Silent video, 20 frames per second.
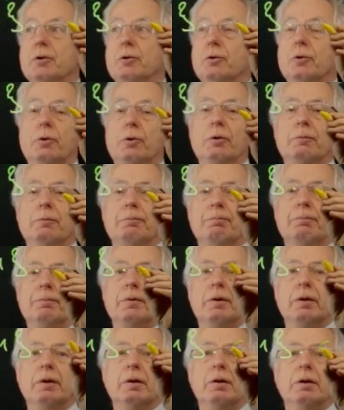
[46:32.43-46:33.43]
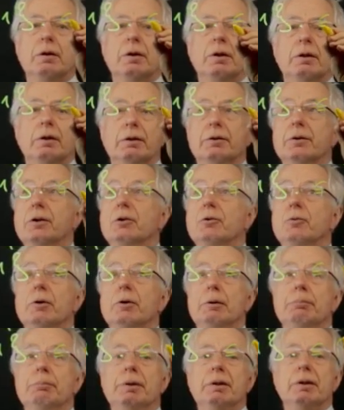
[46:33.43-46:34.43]
so this
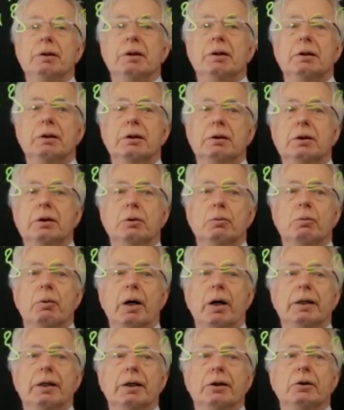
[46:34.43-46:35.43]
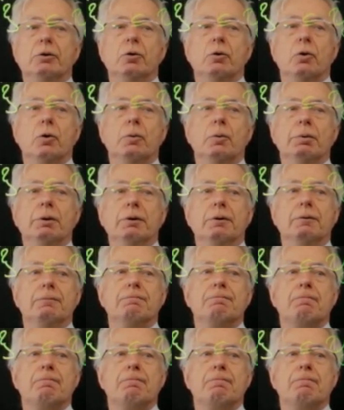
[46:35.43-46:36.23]
will be in Yn open